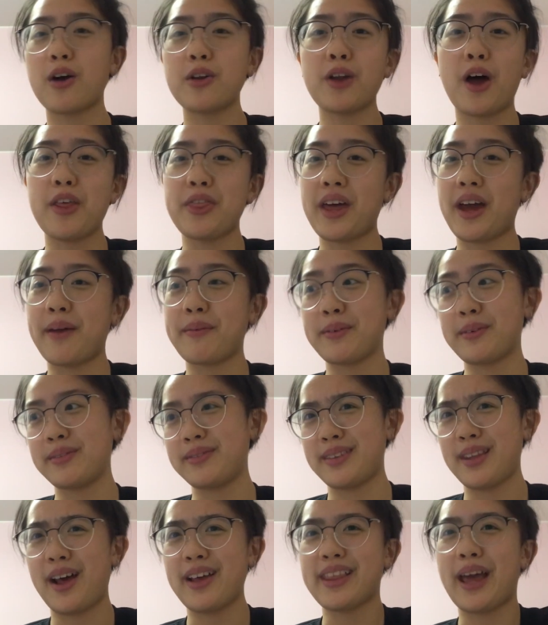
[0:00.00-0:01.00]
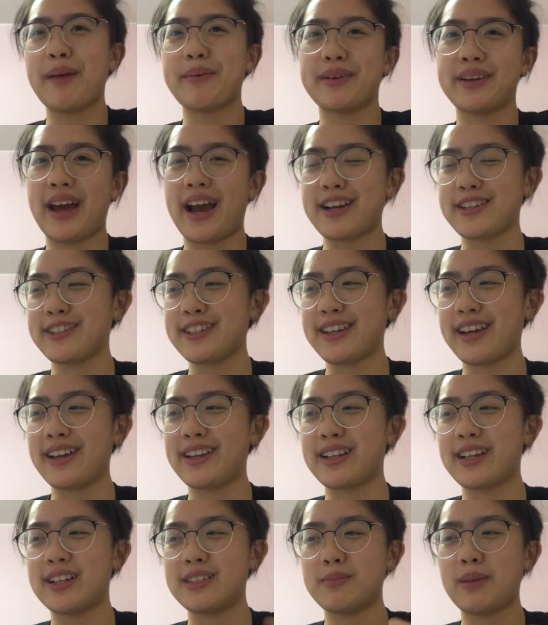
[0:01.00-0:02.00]
Not that I'm gonna actually get
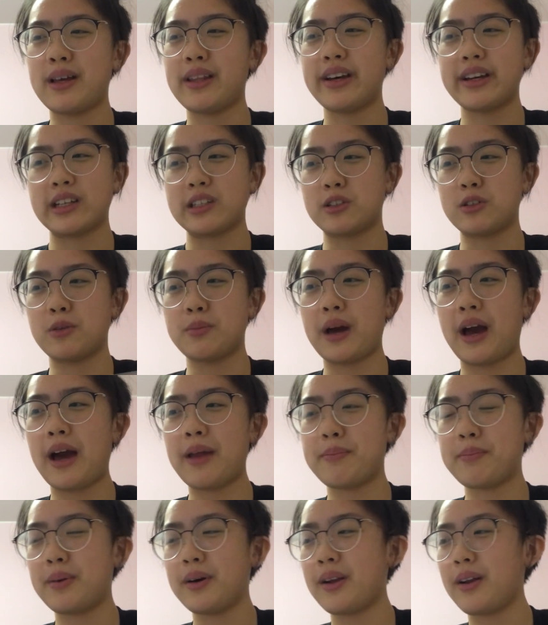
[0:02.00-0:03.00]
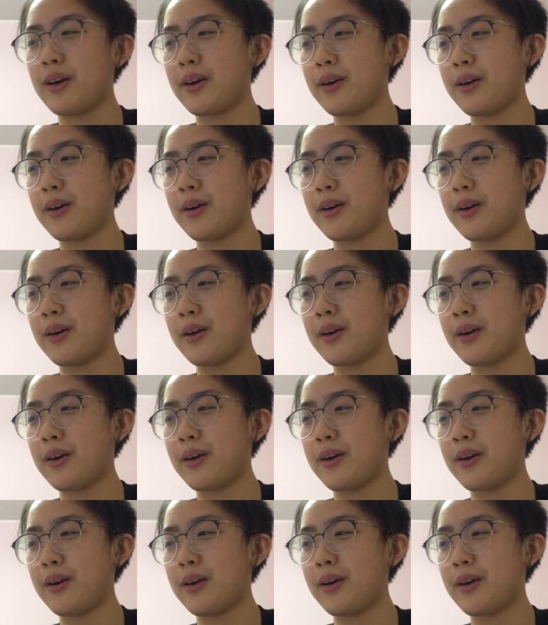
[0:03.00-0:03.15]
it, because my luck is so bad, but